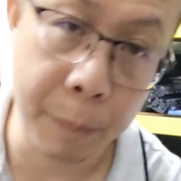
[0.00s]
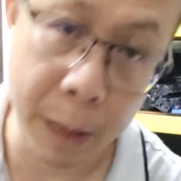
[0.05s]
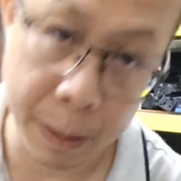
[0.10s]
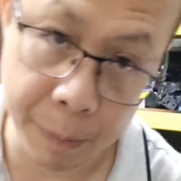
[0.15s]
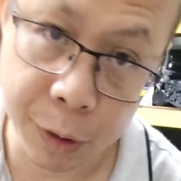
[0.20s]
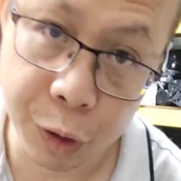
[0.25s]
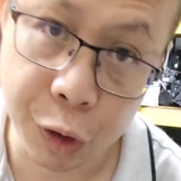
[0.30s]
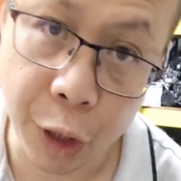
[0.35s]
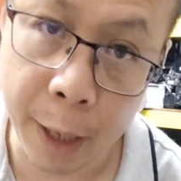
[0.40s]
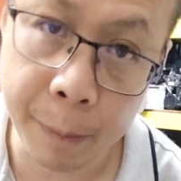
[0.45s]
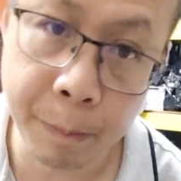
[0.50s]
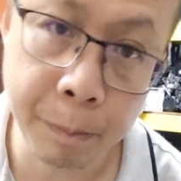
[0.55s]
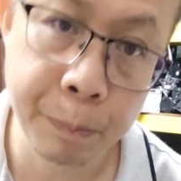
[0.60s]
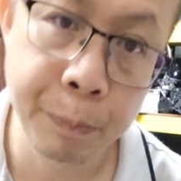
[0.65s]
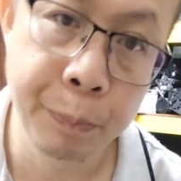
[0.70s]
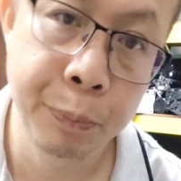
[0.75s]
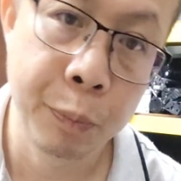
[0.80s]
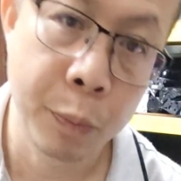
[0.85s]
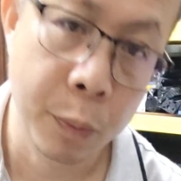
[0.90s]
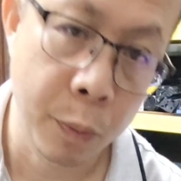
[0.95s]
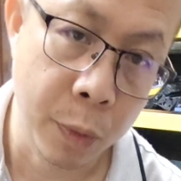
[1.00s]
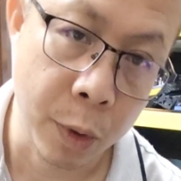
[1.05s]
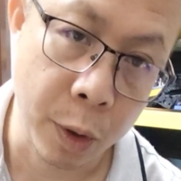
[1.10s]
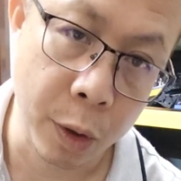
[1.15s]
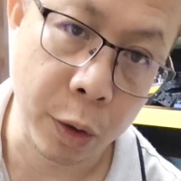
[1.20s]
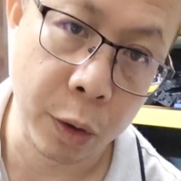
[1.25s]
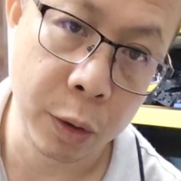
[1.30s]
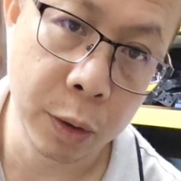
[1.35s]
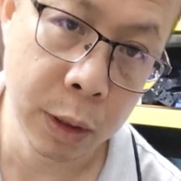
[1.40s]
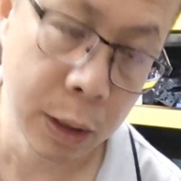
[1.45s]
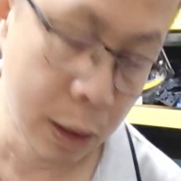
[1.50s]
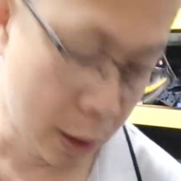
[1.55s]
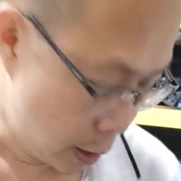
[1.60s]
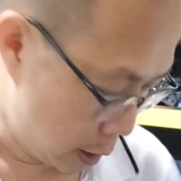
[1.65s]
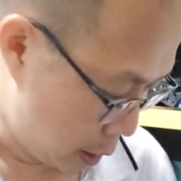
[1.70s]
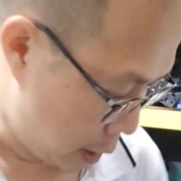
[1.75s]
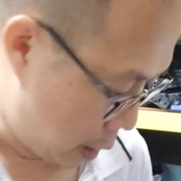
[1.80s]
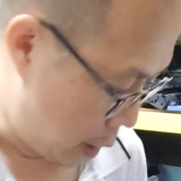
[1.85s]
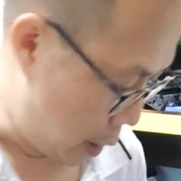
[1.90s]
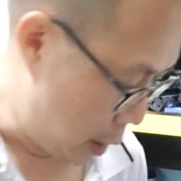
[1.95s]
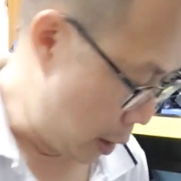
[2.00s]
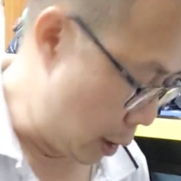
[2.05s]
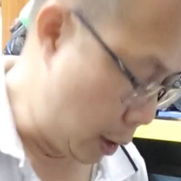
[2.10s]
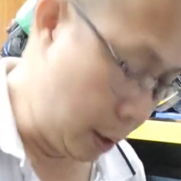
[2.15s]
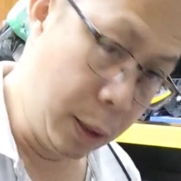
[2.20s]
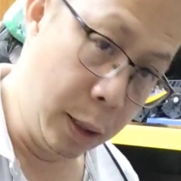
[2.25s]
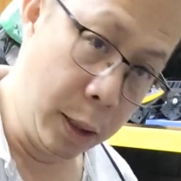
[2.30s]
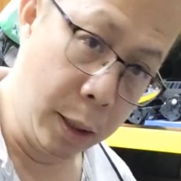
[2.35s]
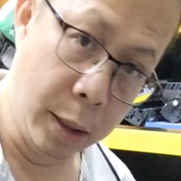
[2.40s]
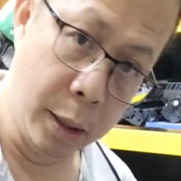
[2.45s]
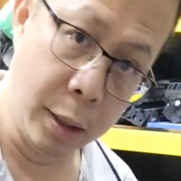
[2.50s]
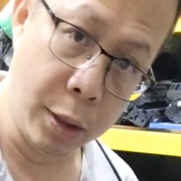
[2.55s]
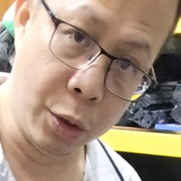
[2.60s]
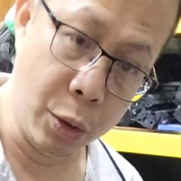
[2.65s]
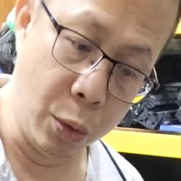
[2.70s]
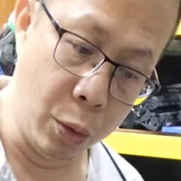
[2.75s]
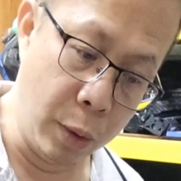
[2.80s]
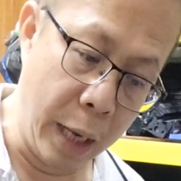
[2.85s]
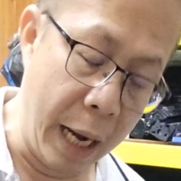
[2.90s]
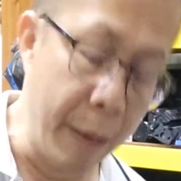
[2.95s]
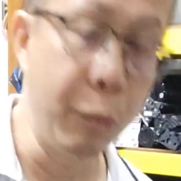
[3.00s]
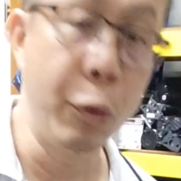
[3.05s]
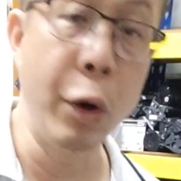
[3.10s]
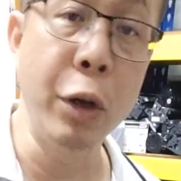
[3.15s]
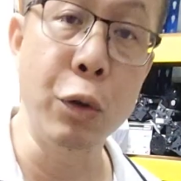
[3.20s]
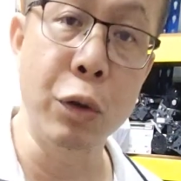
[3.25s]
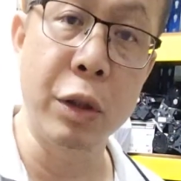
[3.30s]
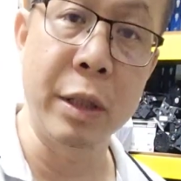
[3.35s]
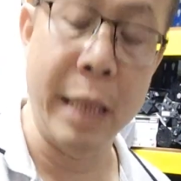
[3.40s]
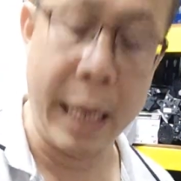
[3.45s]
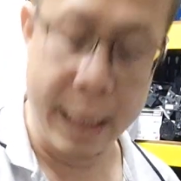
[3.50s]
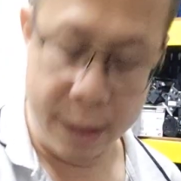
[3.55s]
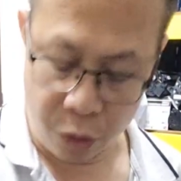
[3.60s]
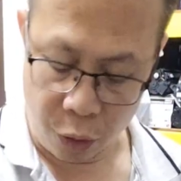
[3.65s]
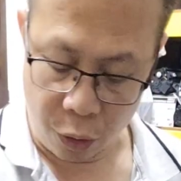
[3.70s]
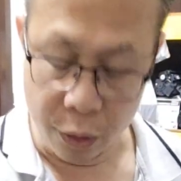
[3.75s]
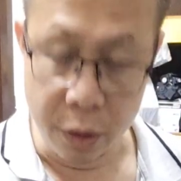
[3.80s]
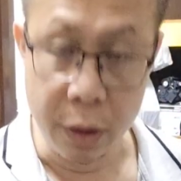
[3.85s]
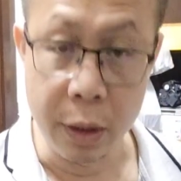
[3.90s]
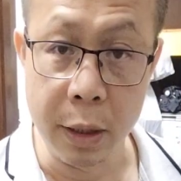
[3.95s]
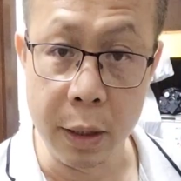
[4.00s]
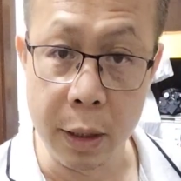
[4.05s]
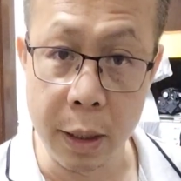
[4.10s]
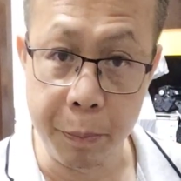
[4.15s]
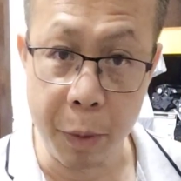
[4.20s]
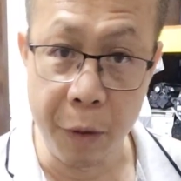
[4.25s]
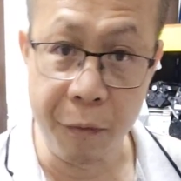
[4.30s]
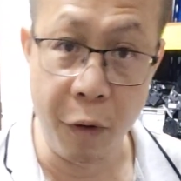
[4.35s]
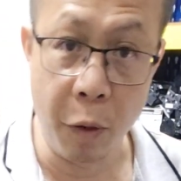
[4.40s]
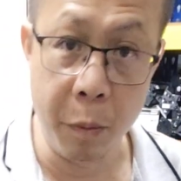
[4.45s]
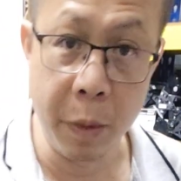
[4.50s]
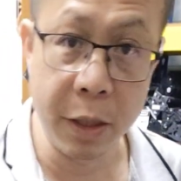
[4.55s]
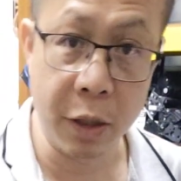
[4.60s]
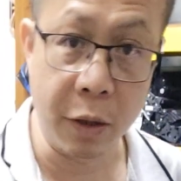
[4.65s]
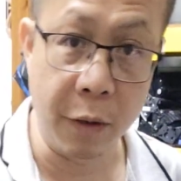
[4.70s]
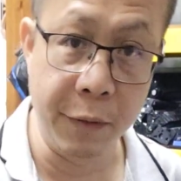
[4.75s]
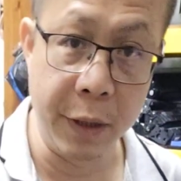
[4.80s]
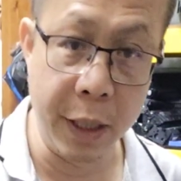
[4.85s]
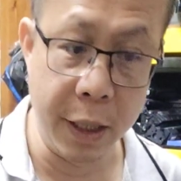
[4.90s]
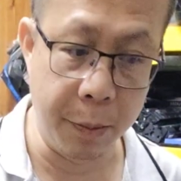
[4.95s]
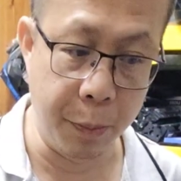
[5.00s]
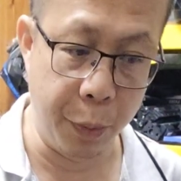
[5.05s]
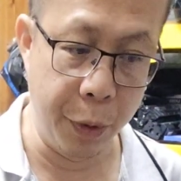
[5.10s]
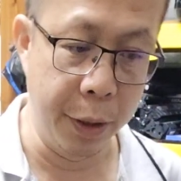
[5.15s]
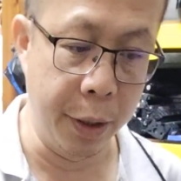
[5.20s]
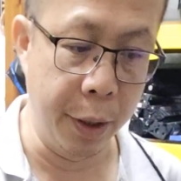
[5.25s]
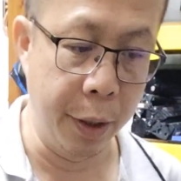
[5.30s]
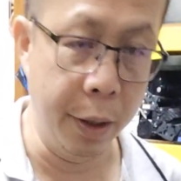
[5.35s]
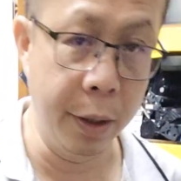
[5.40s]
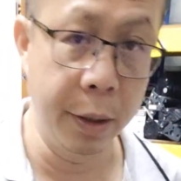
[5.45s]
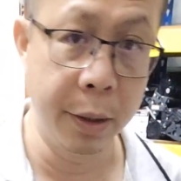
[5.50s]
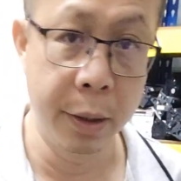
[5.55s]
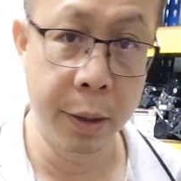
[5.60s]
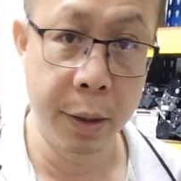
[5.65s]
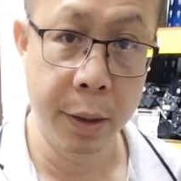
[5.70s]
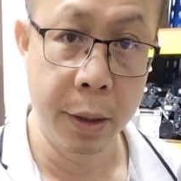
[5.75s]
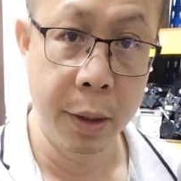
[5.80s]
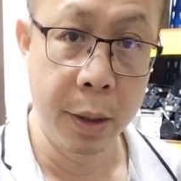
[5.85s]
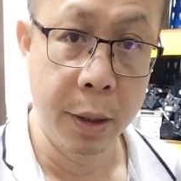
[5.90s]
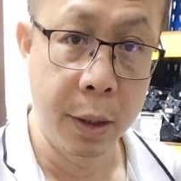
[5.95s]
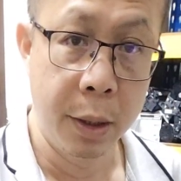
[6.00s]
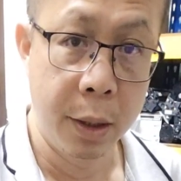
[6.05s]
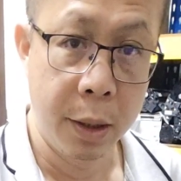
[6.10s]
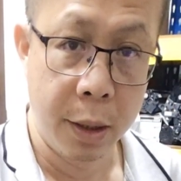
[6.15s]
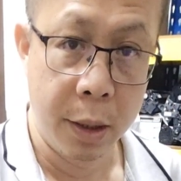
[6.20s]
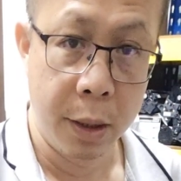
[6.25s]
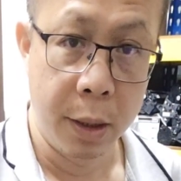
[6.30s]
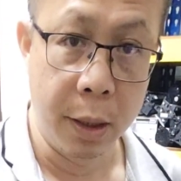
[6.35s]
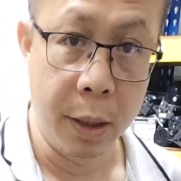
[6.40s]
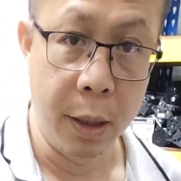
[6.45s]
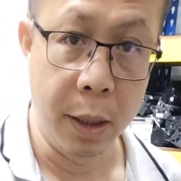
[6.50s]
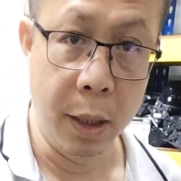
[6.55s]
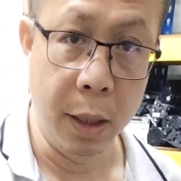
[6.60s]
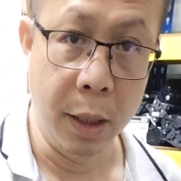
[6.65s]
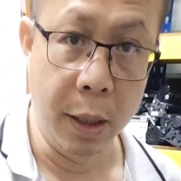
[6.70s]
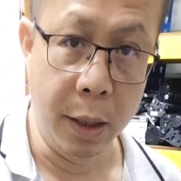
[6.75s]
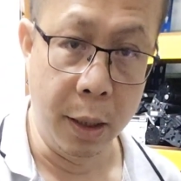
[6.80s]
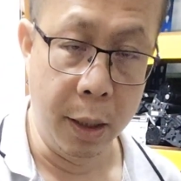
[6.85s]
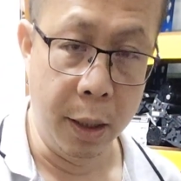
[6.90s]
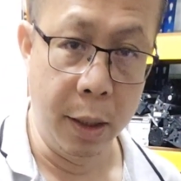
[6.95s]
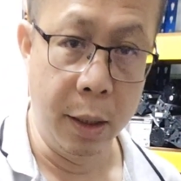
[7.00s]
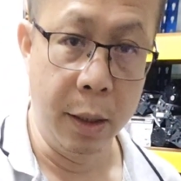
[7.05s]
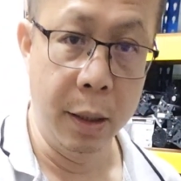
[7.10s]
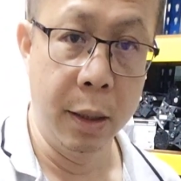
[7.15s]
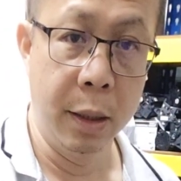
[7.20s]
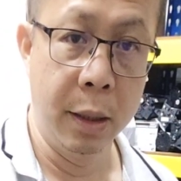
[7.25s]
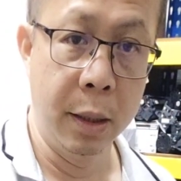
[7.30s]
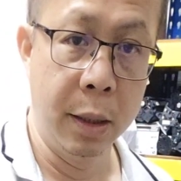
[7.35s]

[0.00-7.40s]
paper jam, you know. So I'm going to test on the performance of this printer. All